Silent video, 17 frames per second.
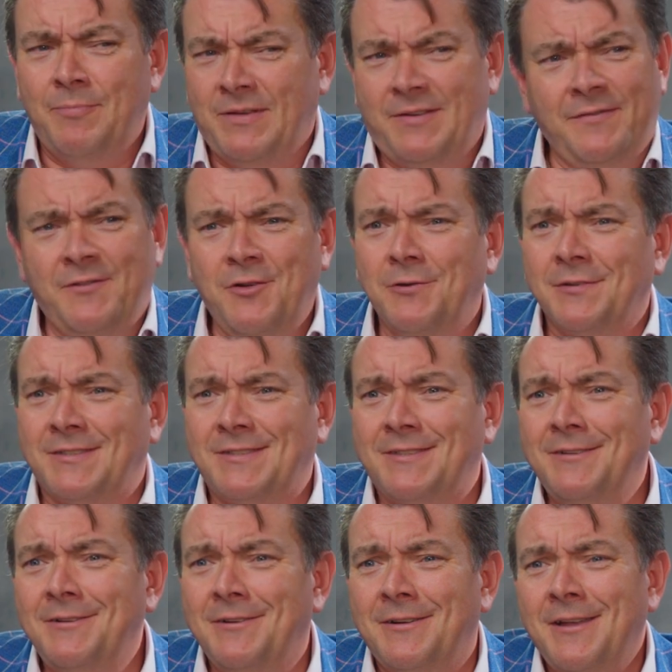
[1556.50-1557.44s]
but of
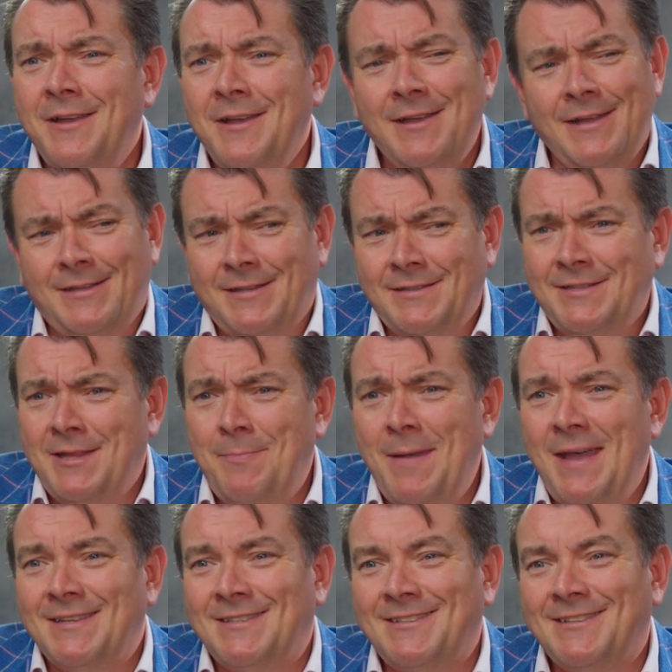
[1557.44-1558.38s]
course, it is the
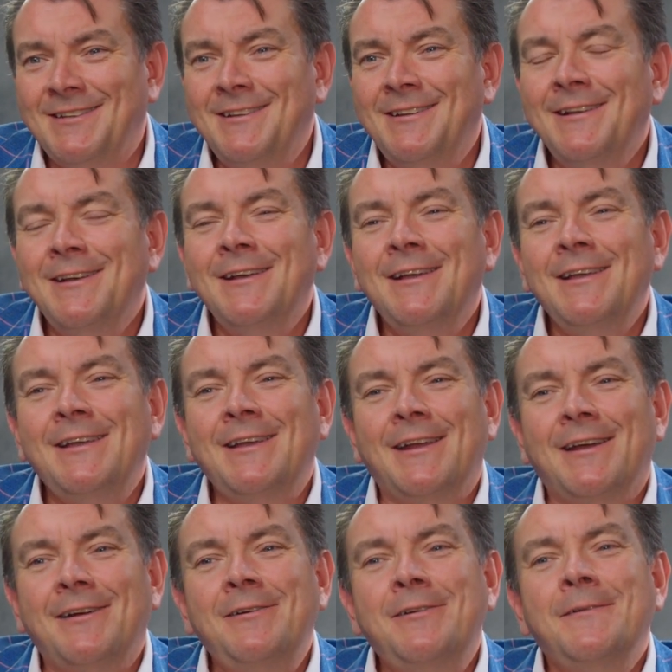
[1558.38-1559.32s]
best, you
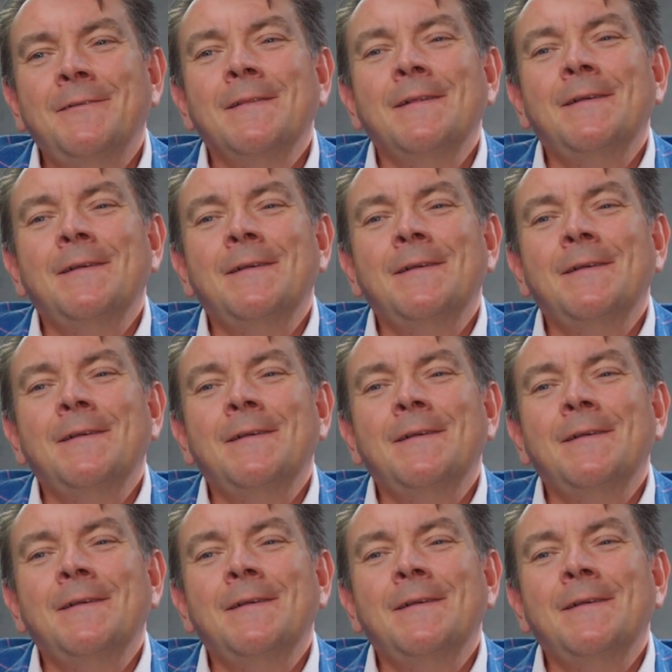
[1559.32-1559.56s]
know.